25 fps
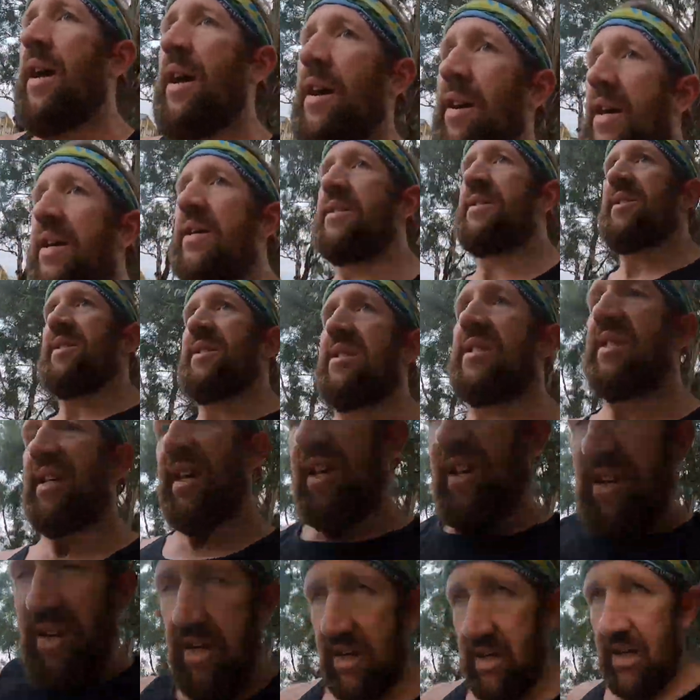and
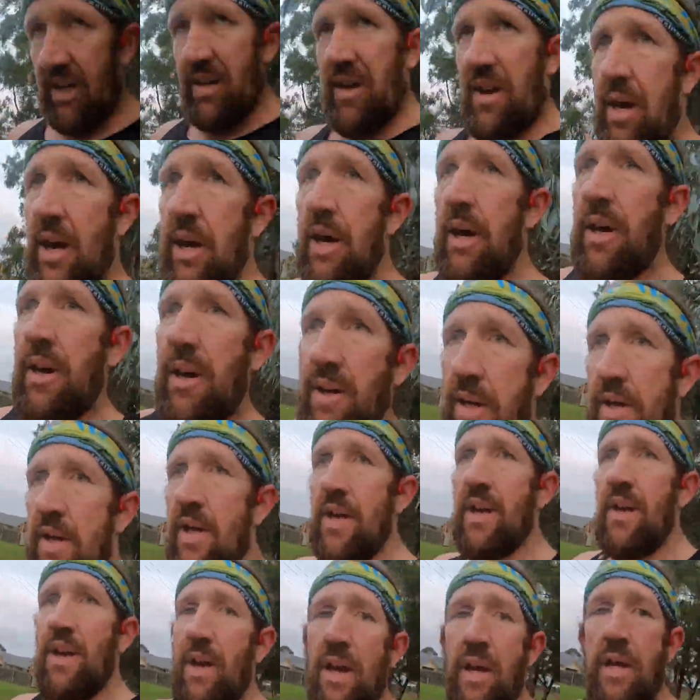day
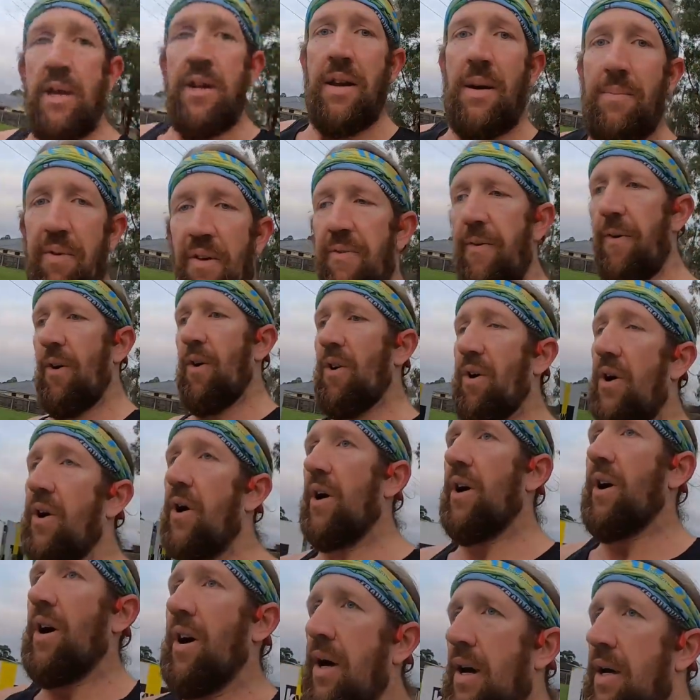number
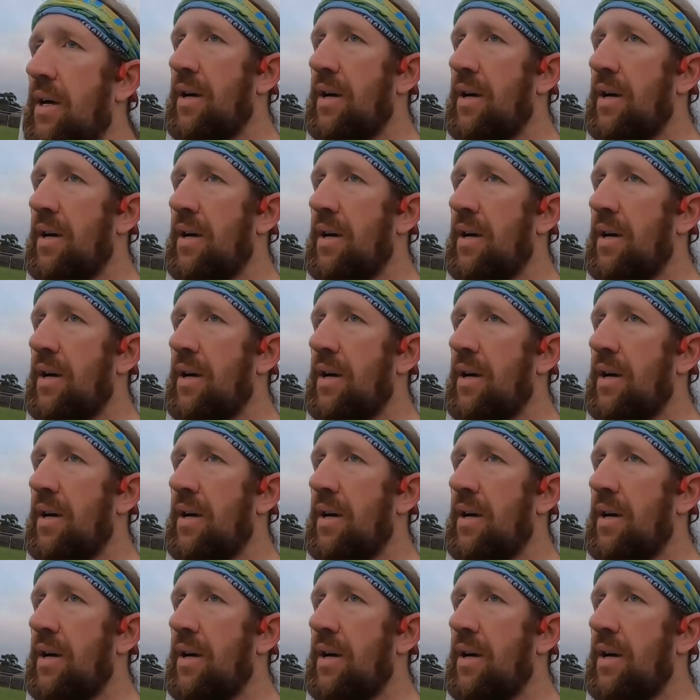four.